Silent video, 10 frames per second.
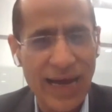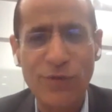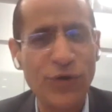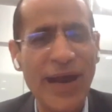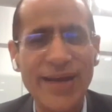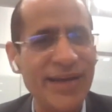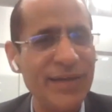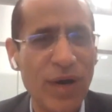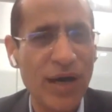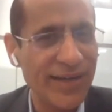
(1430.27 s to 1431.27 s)
I would add
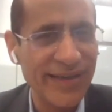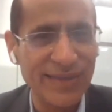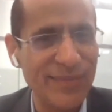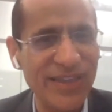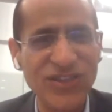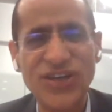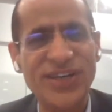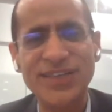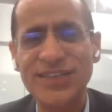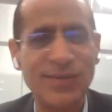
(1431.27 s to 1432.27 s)
any marketing gimmicks
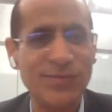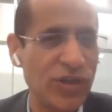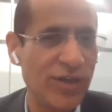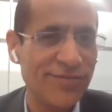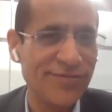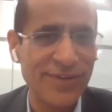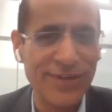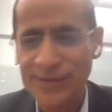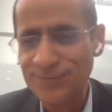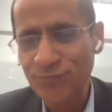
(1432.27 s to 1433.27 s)
here in terms of,
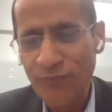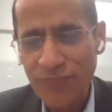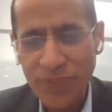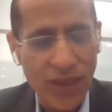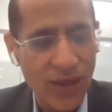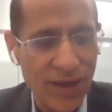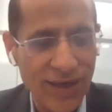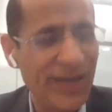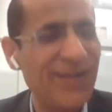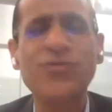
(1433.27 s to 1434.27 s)

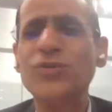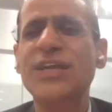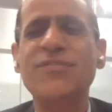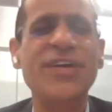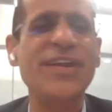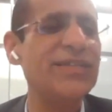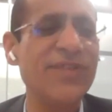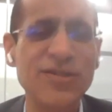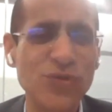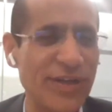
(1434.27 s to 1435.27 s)
of course, there are various
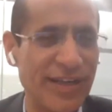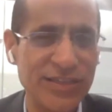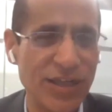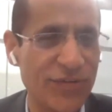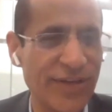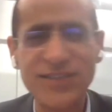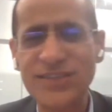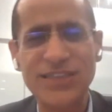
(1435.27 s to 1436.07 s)
ways you can reach out, right?